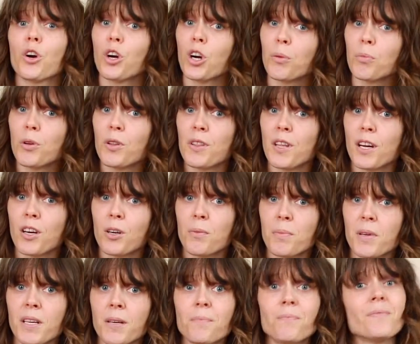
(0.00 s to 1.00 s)
herbal
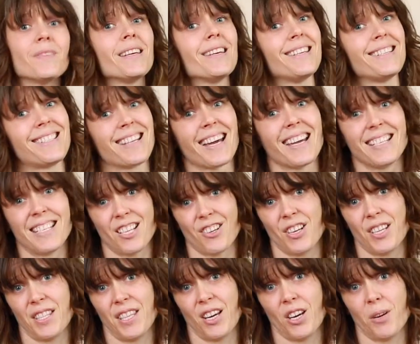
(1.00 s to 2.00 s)
therapy,
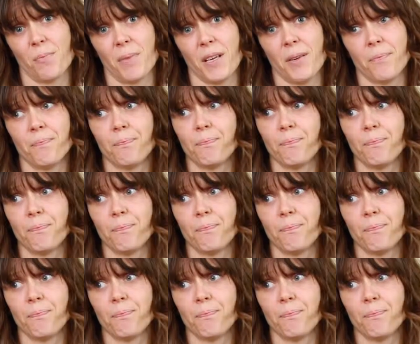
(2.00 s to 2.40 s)
dietary therapy.